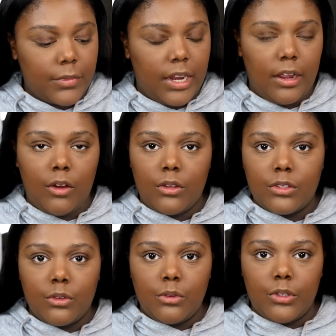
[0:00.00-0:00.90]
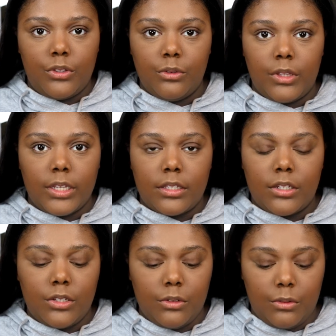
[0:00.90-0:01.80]
And I also do this
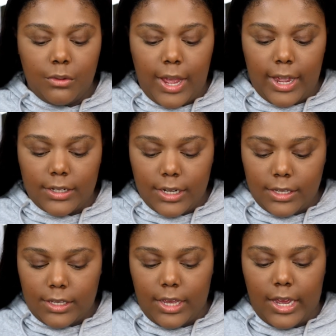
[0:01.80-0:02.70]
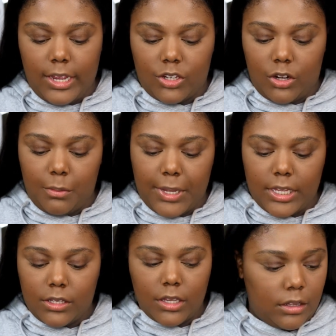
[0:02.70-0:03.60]
to act as a eyeshadow base.